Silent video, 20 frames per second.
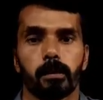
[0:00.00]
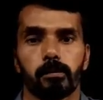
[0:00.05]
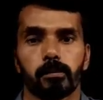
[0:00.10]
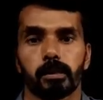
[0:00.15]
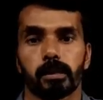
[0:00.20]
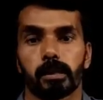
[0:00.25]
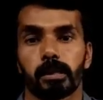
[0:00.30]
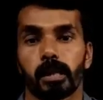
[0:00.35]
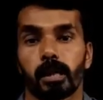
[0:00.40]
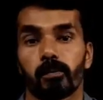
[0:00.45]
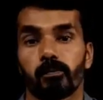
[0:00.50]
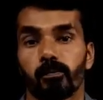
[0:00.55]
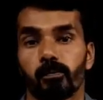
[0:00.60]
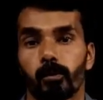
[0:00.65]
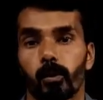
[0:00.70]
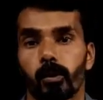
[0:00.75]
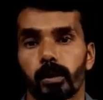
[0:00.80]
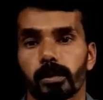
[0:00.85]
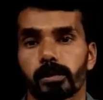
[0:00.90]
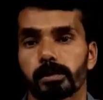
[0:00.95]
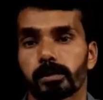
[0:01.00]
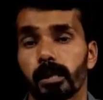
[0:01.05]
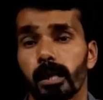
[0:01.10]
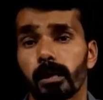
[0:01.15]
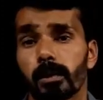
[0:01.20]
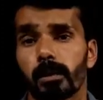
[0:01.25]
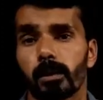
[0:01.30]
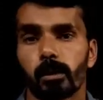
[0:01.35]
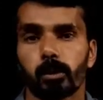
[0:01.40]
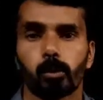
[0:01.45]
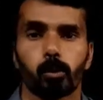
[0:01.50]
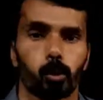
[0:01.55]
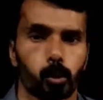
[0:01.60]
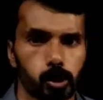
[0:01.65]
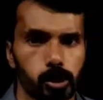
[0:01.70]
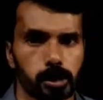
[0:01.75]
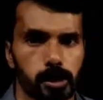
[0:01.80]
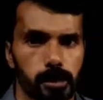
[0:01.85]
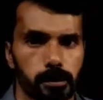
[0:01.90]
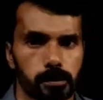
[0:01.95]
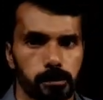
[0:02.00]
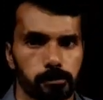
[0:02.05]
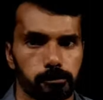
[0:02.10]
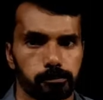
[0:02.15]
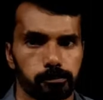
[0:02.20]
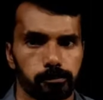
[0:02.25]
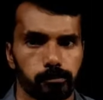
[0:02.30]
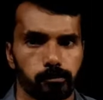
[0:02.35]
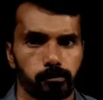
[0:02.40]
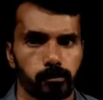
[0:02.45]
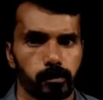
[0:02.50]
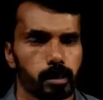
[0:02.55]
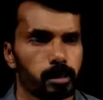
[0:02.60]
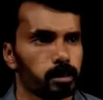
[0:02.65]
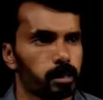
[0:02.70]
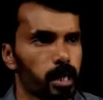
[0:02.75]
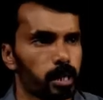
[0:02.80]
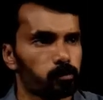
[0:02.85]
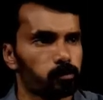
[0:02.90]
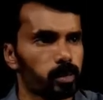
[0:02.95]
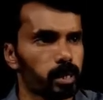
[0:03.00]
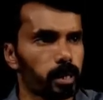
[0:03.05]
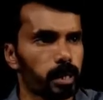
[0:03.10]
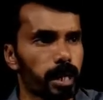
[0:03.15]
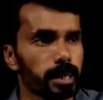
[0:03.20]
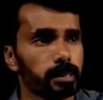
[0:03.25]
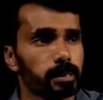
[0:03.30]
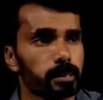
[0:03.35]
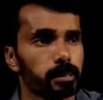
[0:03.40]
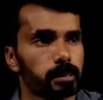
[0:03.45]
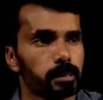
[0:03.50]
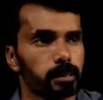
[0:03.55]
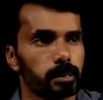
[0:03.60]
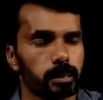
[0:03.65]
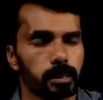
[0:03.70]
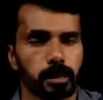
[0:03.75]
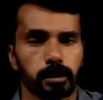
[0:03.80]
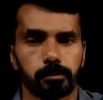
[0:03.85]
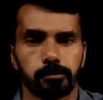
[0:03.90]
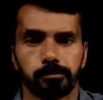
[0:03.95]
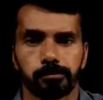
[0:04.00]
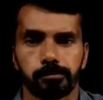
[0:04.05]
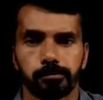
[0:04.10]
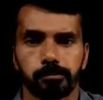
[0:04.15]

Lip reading: and here 4 is the quotient that we write here.